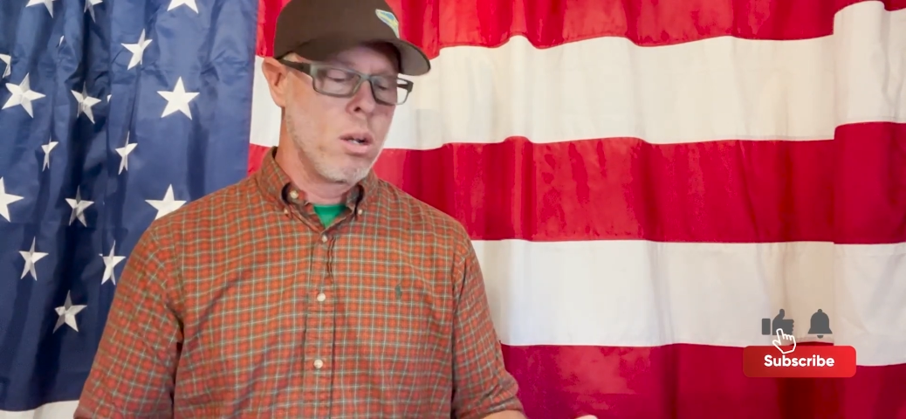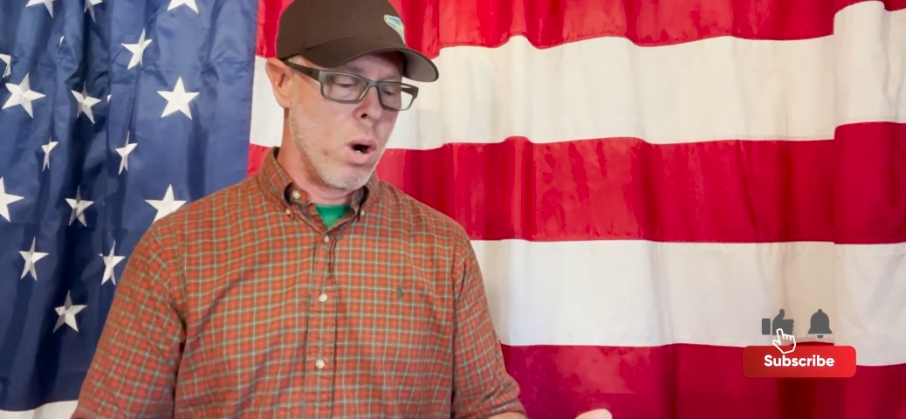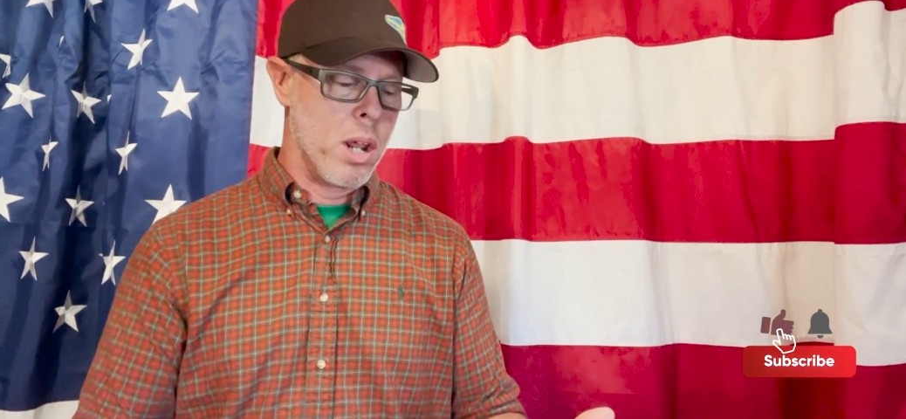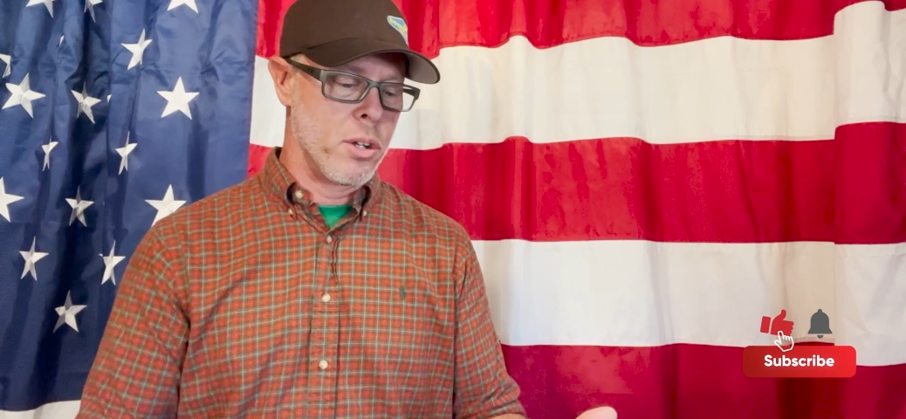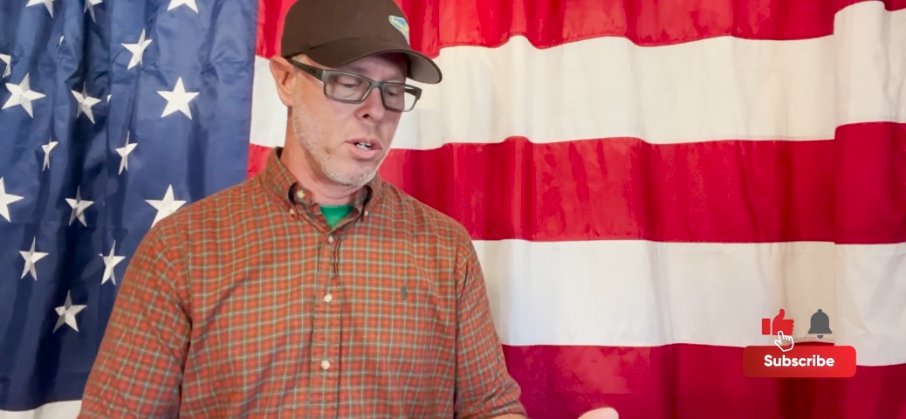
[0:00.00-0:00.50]

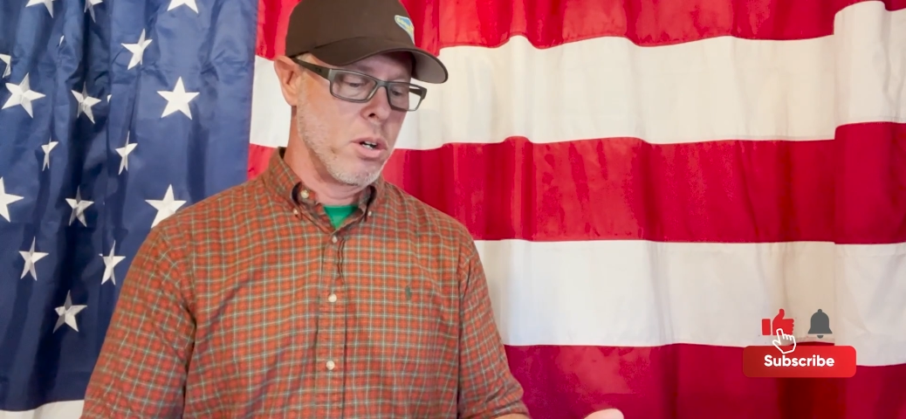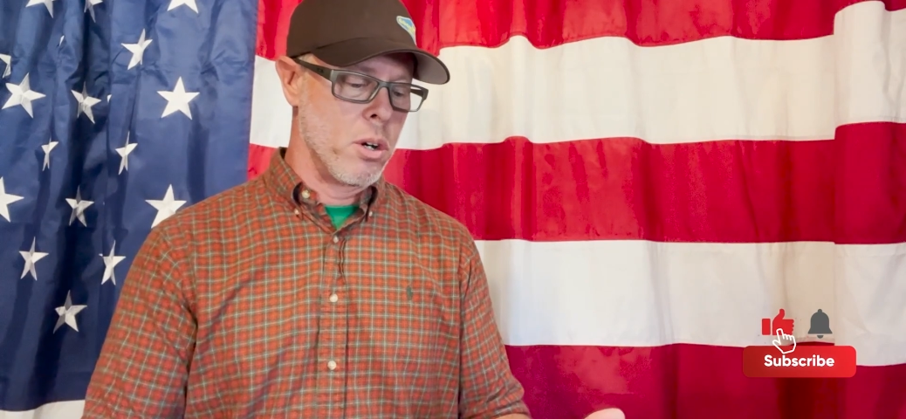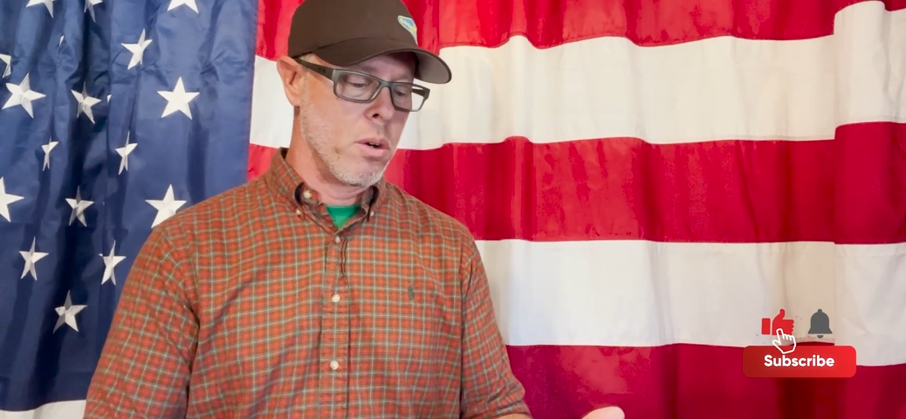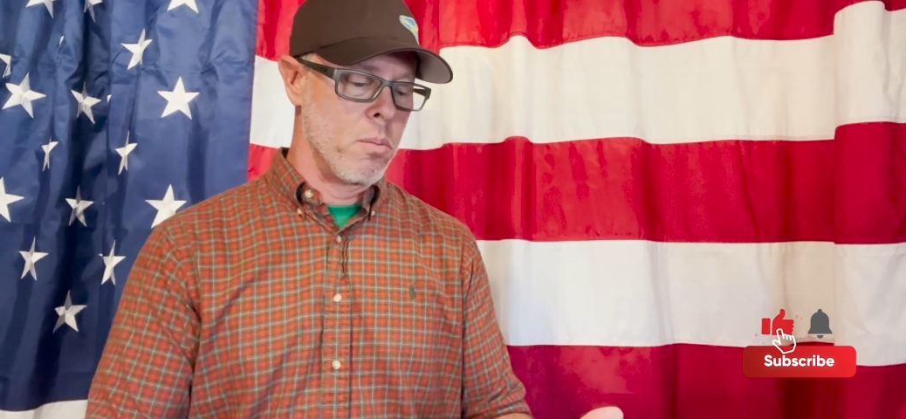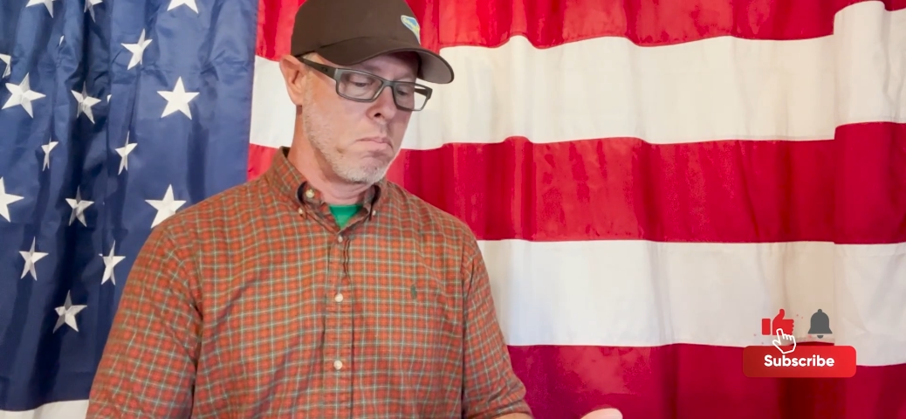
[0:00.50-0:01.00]
whether
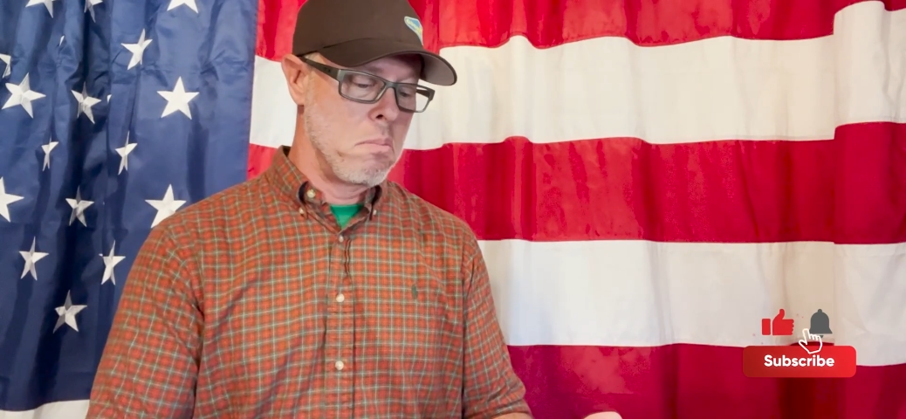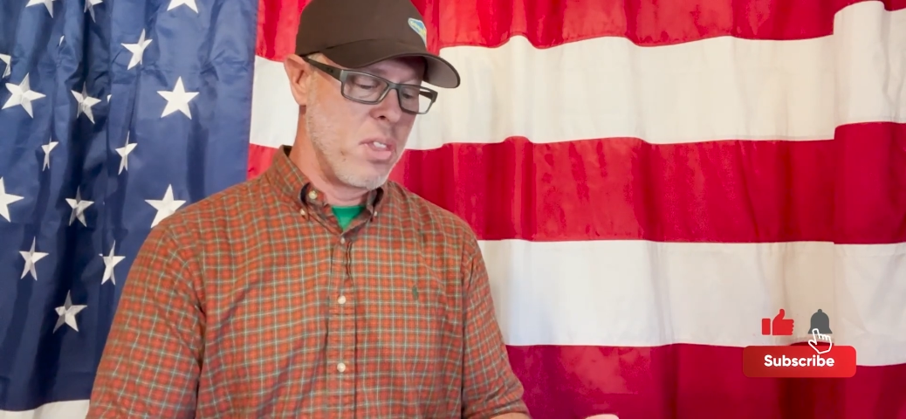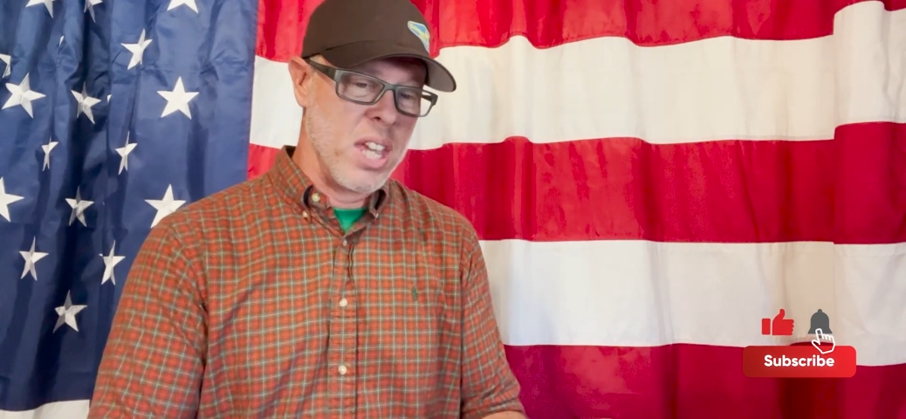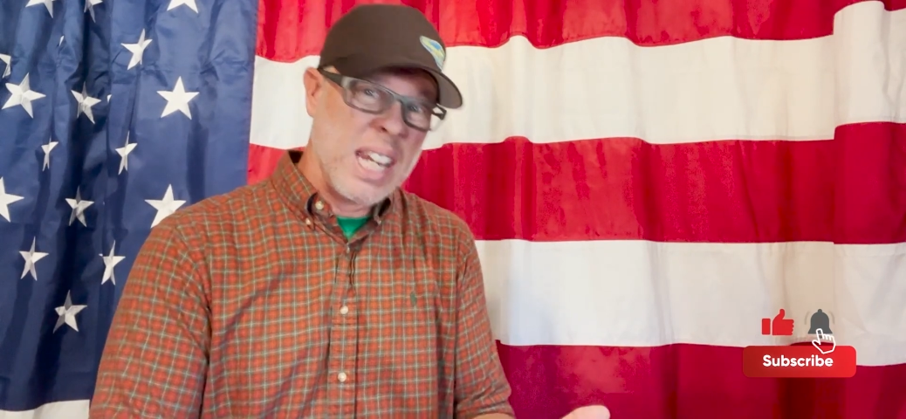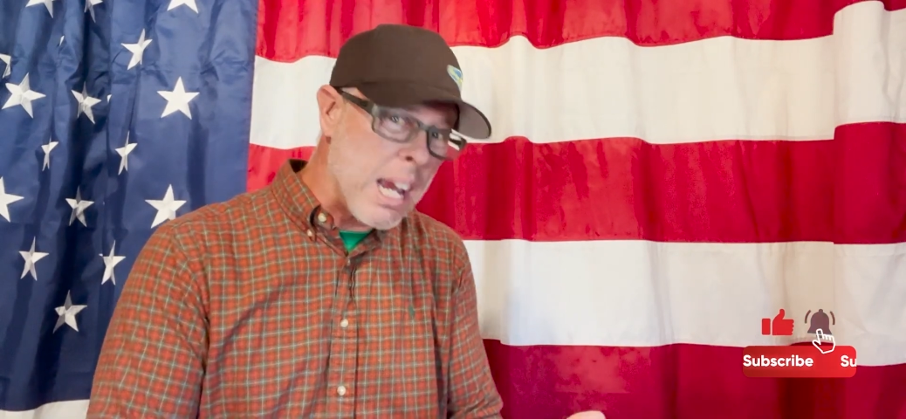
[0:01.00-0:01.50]
you're
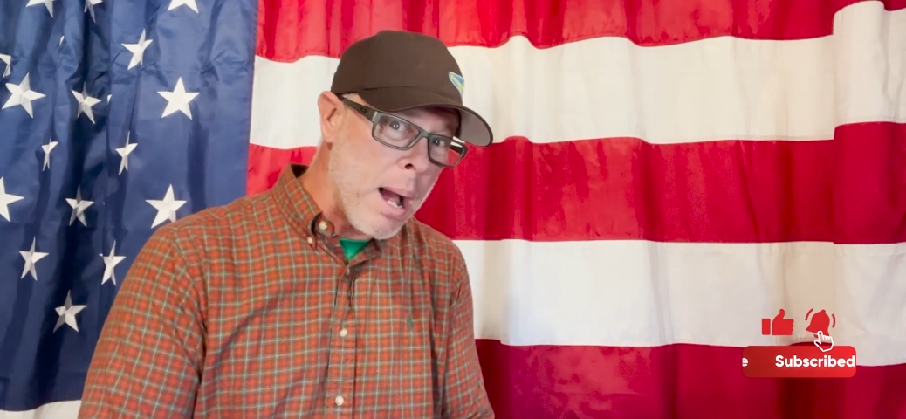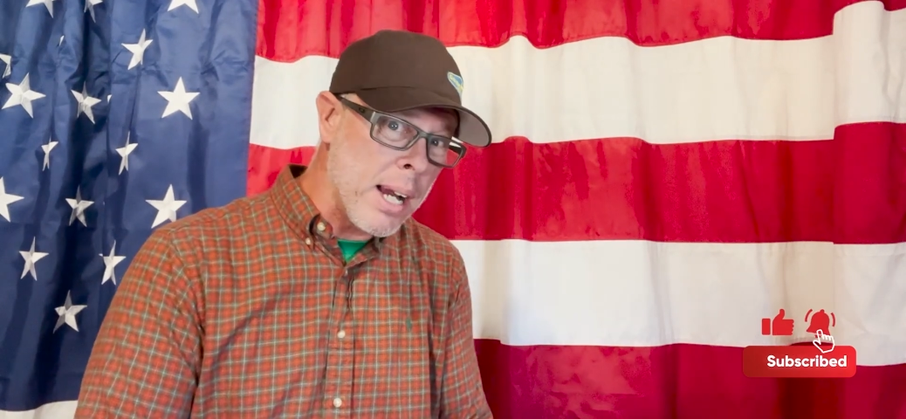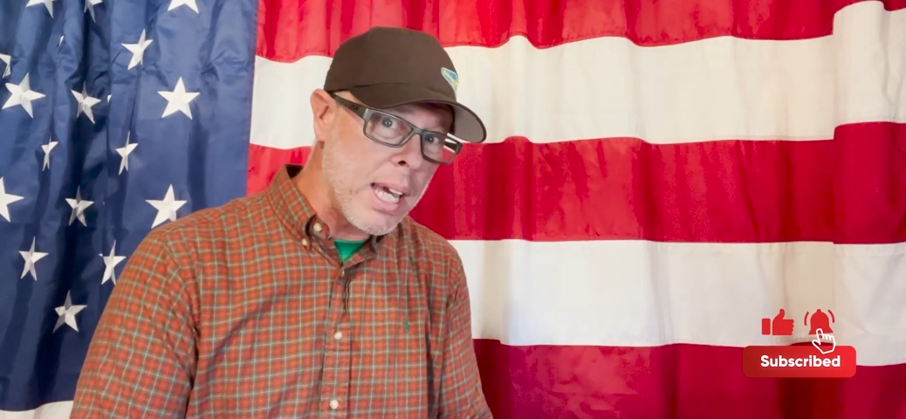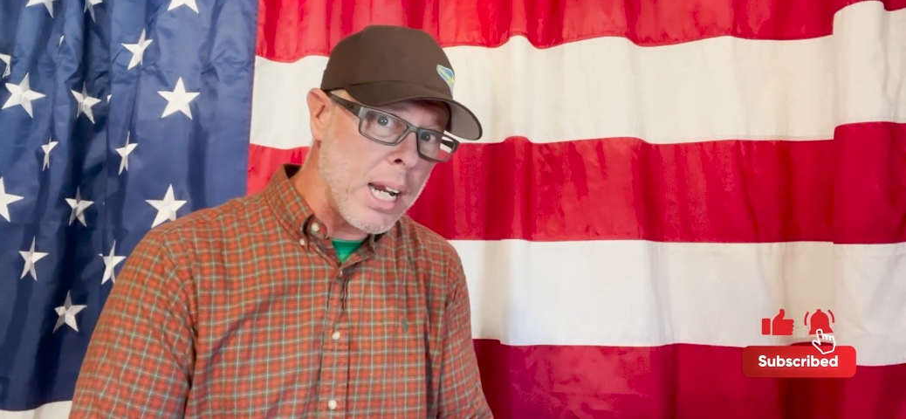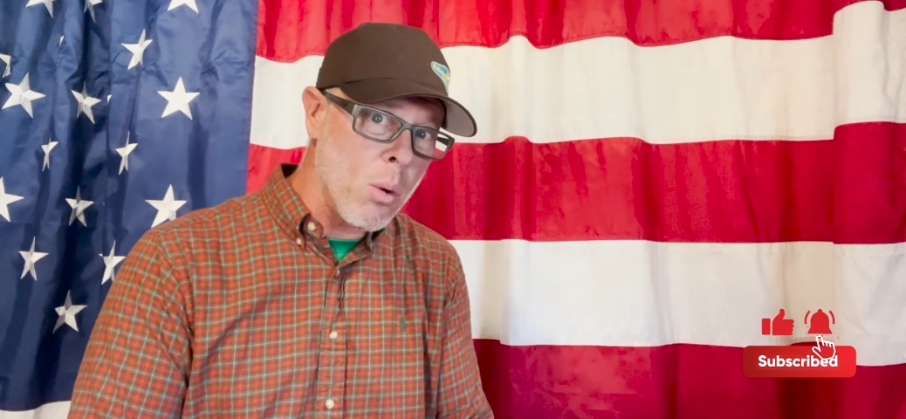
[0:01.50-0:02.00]
thinking
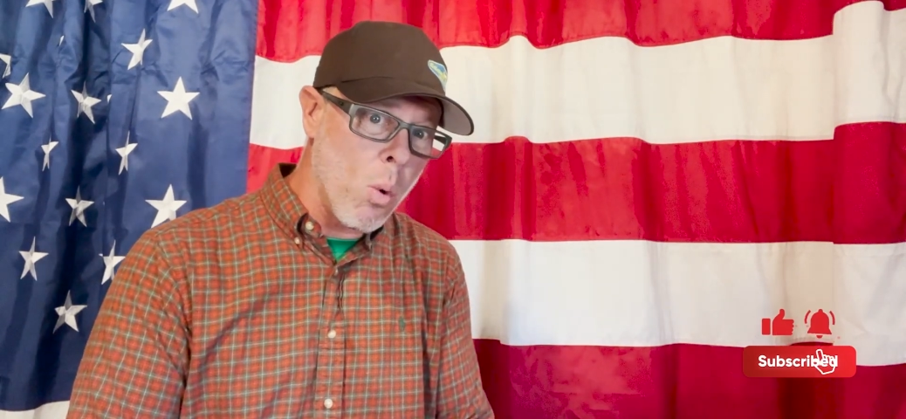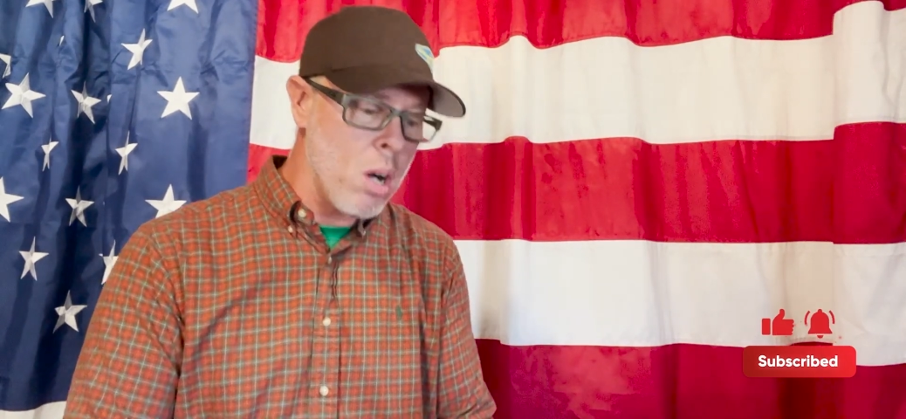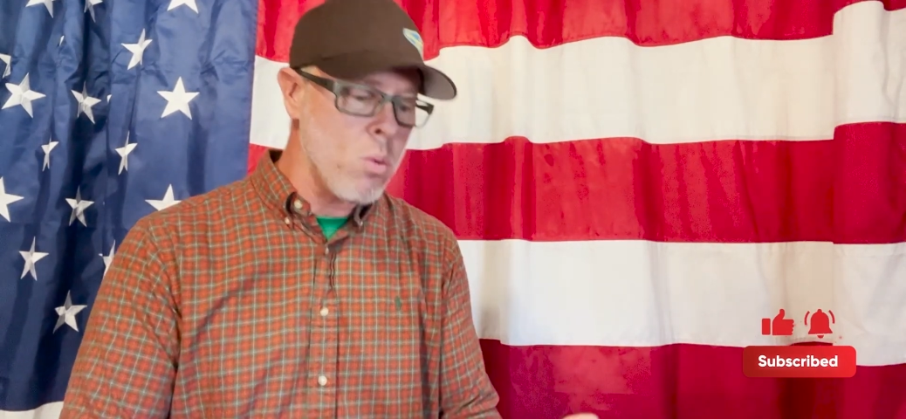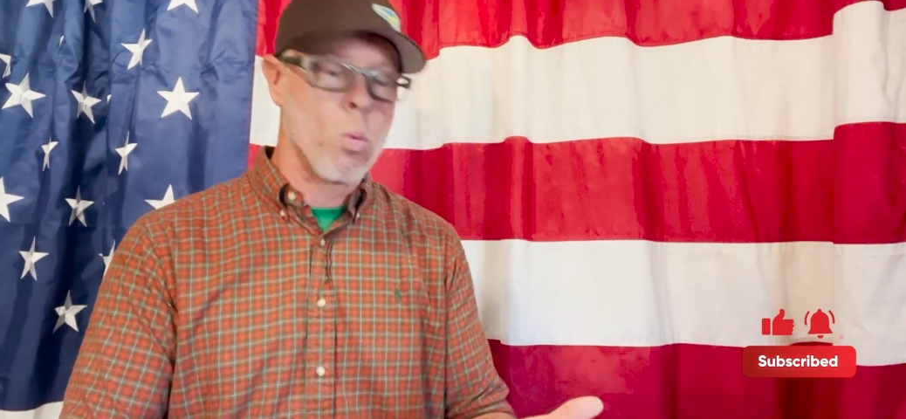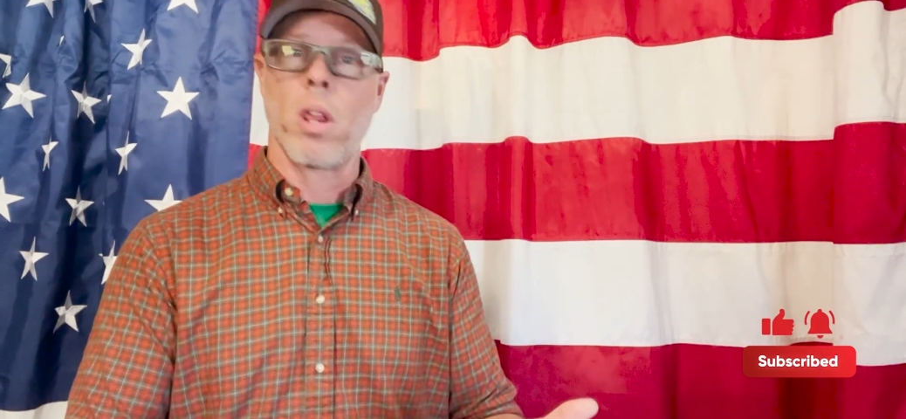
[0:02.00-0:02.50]
about getting one,